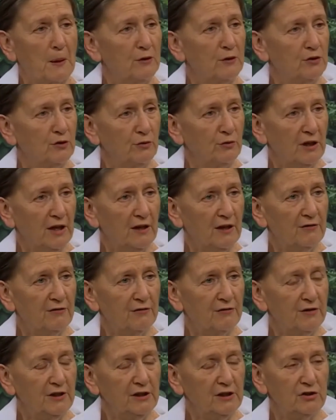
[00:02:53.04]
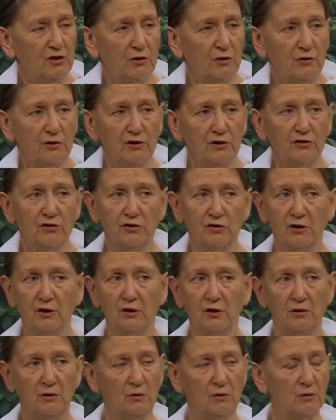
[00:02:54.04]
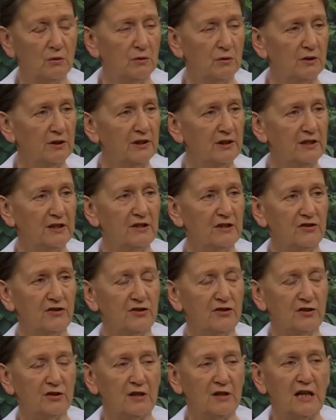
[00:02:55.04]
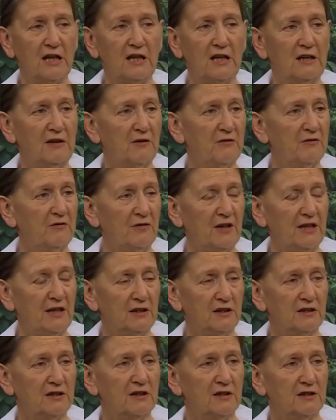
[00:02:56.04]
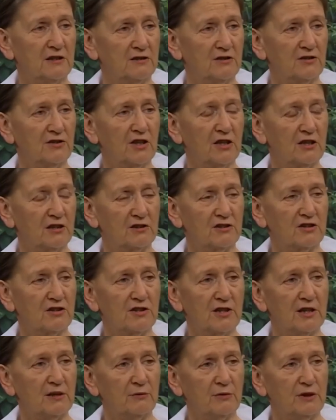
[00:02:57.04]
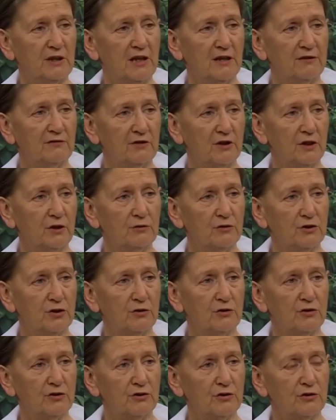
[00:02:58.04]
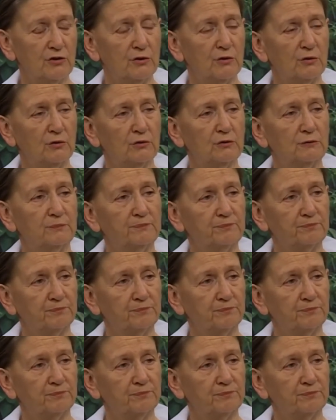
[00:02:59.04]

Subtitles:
Do we have free choice, or is fate such that we have no choice at all?